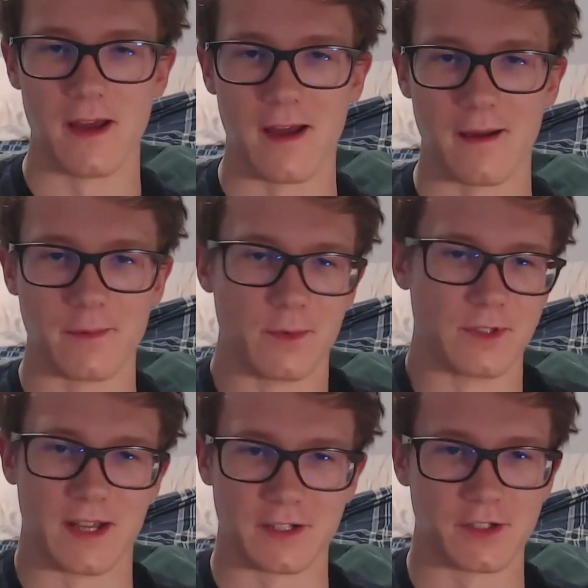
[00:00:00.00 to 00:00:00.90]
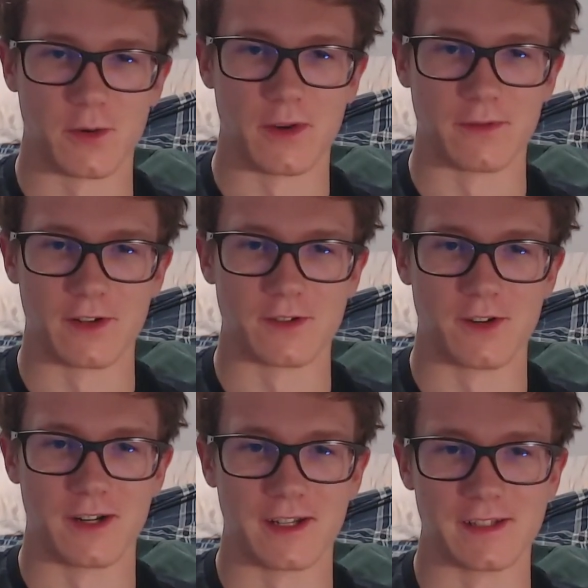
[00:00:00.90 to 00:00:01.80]
It was actually quite
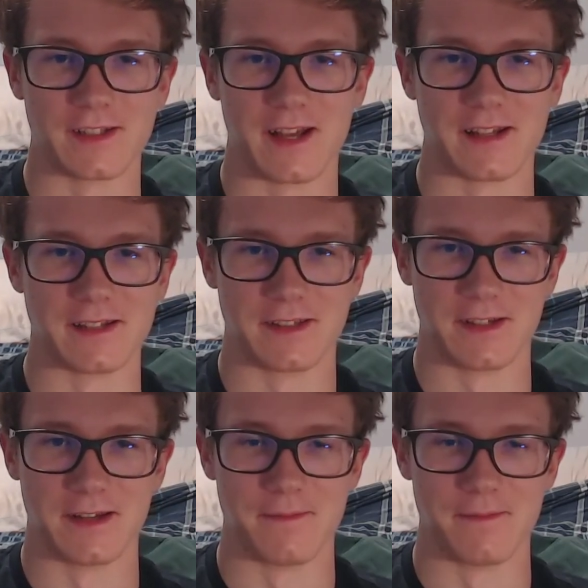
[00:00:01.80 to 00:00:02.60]
frustrating and sad to see.